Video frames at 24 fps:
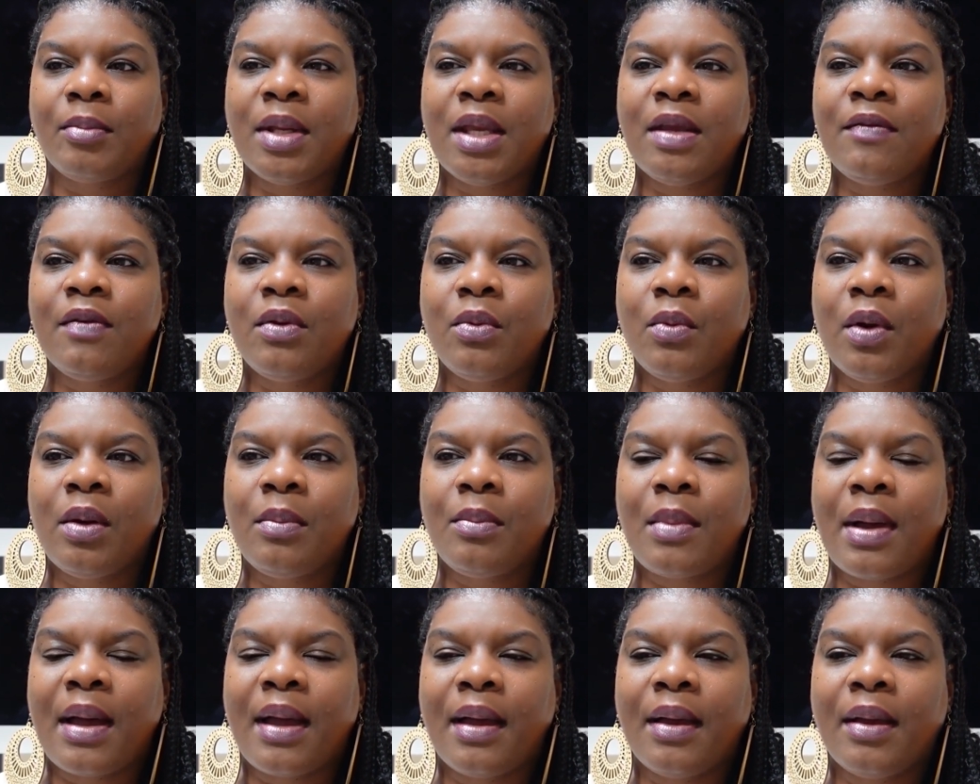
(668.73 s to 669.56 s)
even
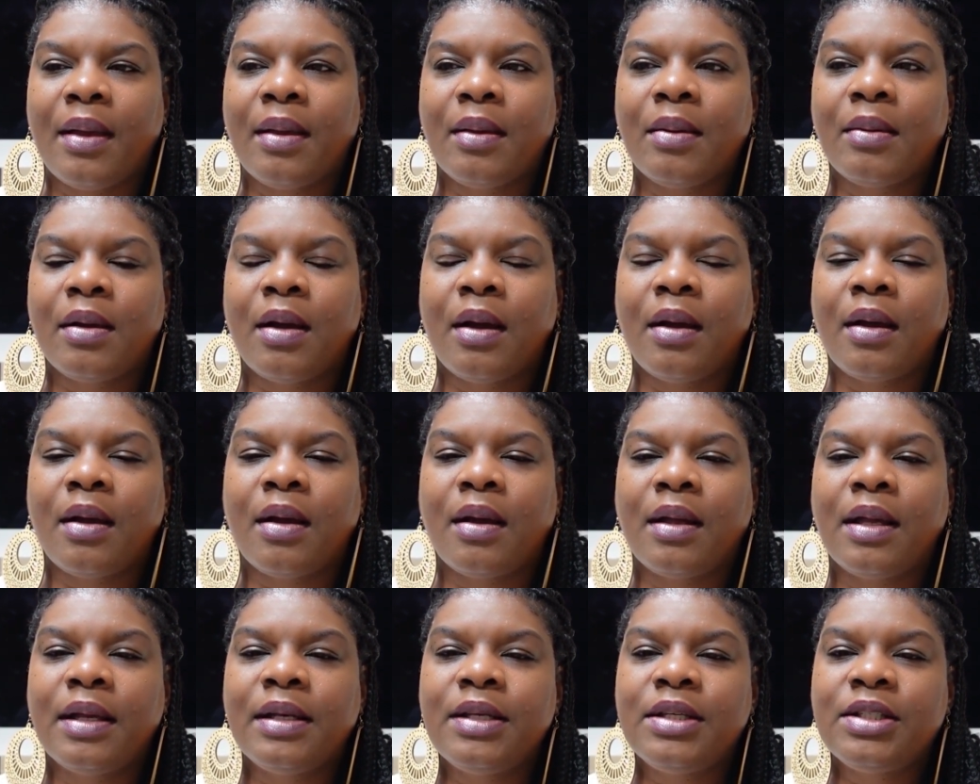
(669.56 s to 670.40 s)
with my
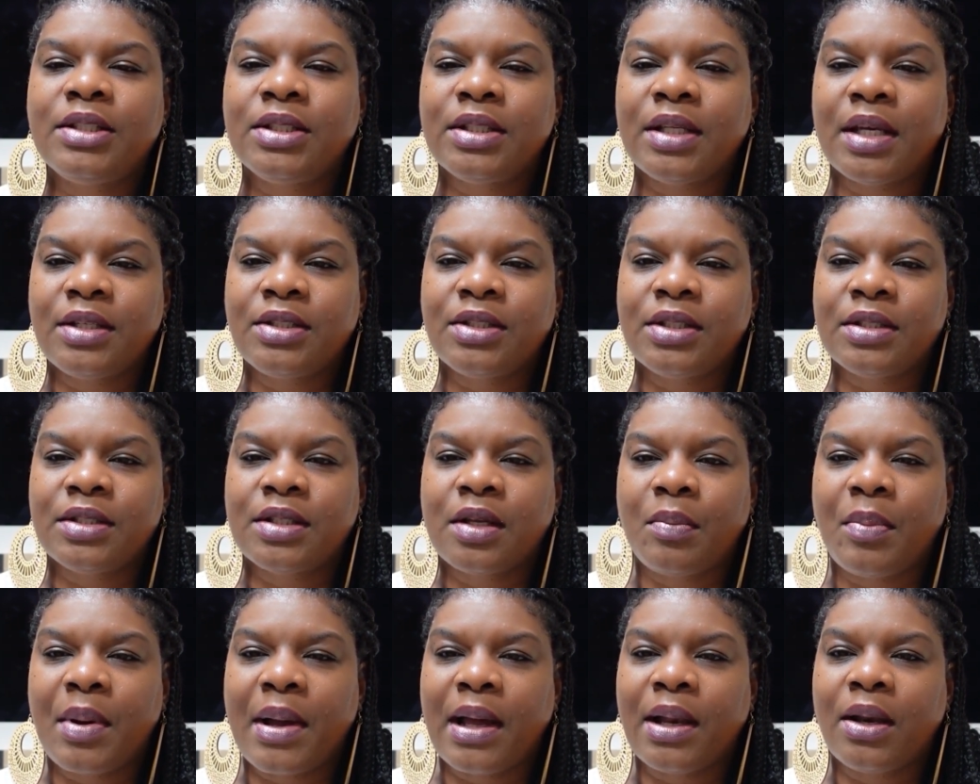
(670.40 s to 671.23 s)
initiation
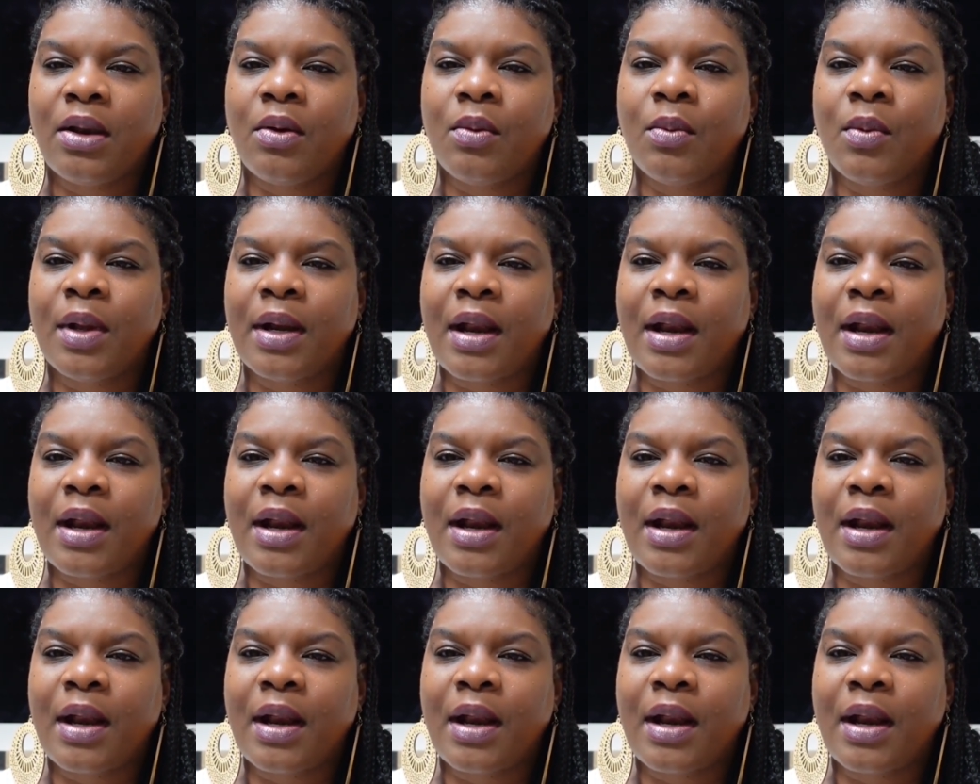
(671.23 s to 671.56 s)
to Palo,